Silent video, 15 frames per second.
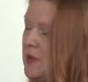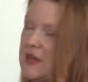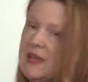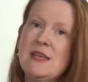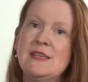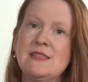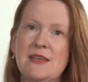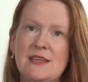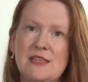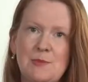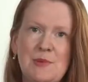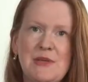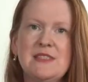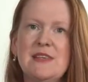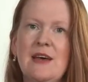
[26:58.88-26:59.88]
be easy to
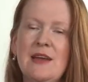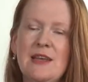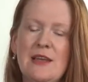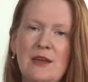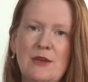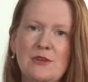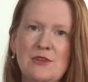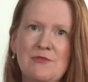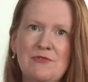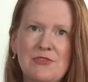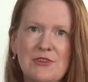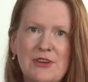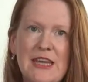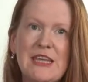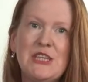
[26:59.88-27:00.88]
be siloed and
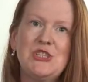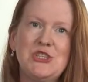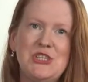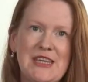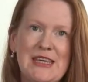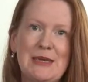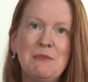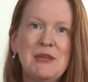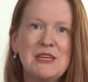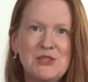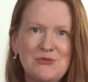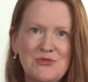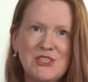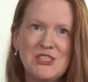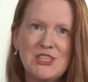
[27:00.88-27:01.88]
for each team
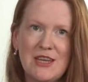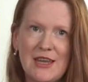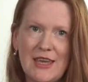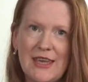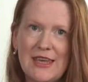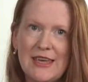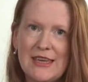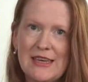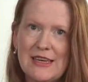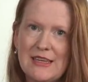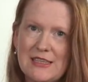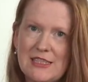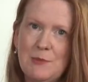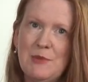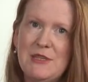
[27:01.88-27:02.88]
individually
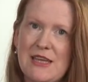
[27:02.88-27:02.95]
to be